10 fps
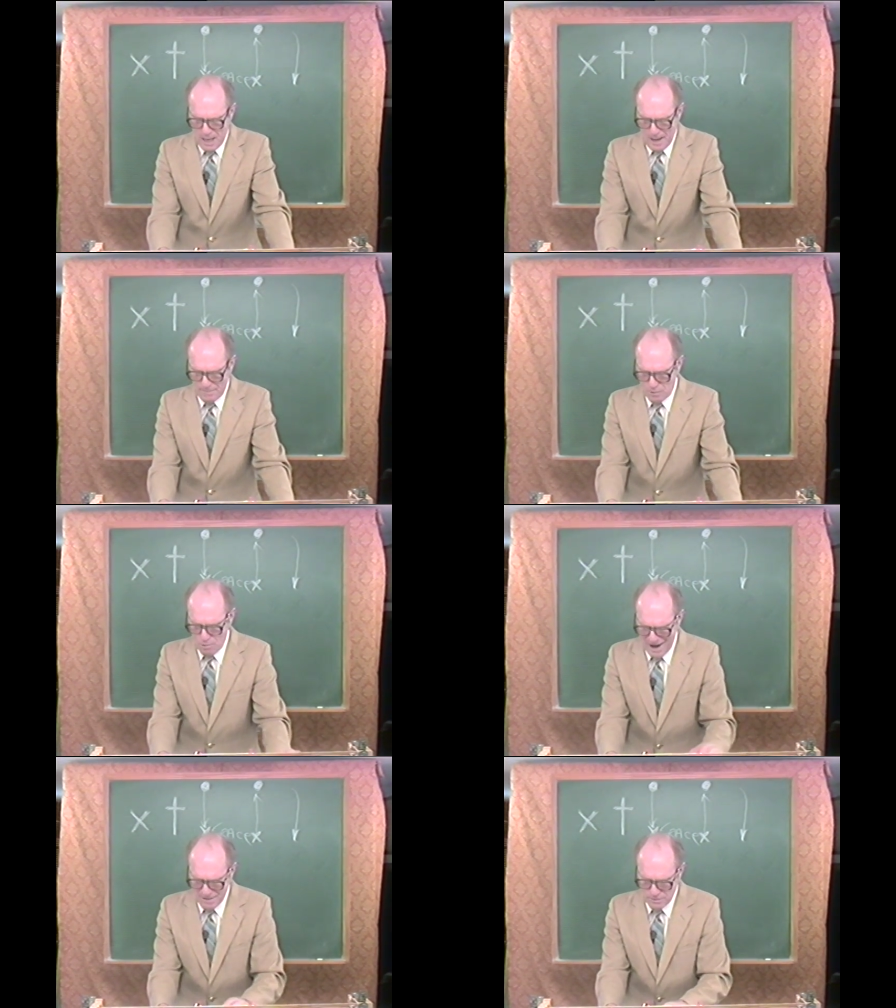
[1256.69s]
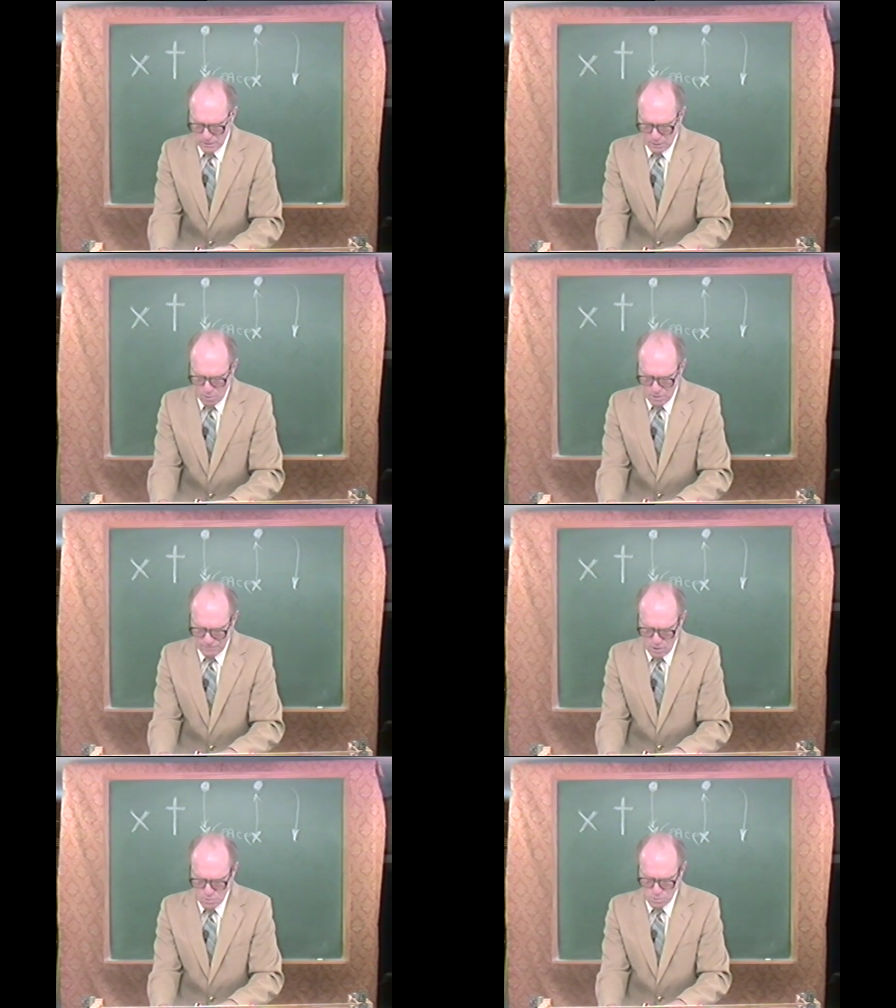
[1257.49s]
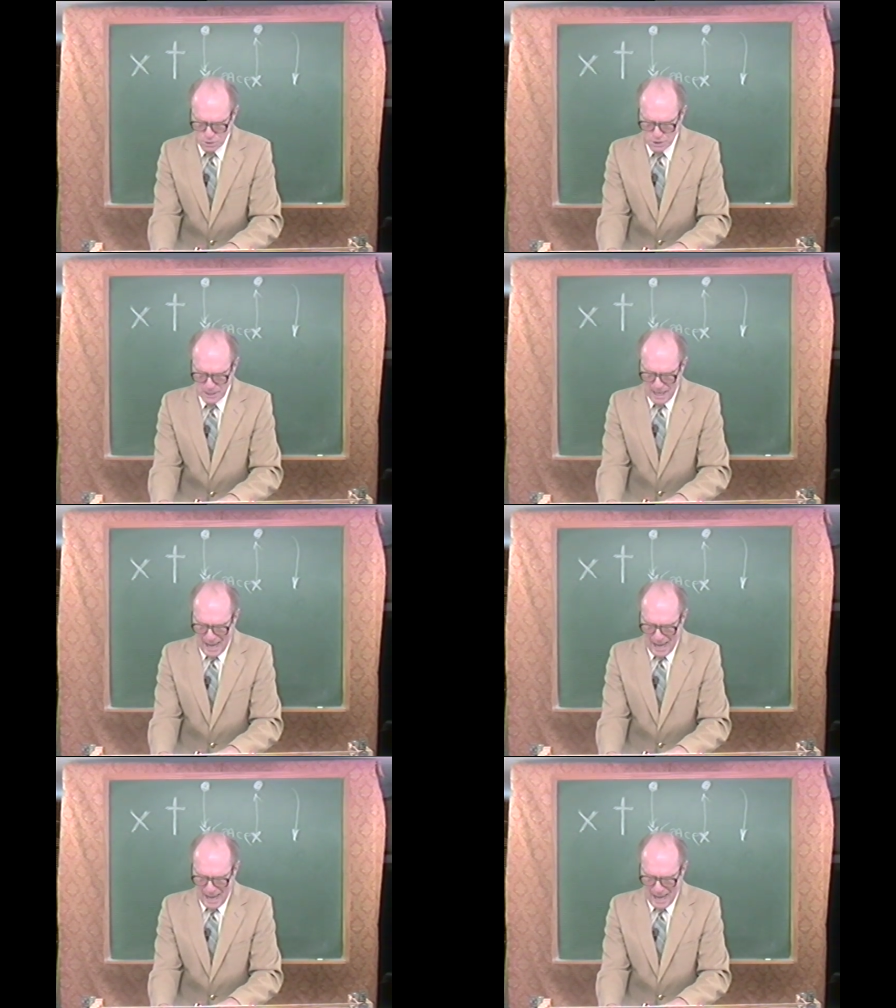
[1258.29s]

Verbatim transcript: in the wrath of the Lord of hosts,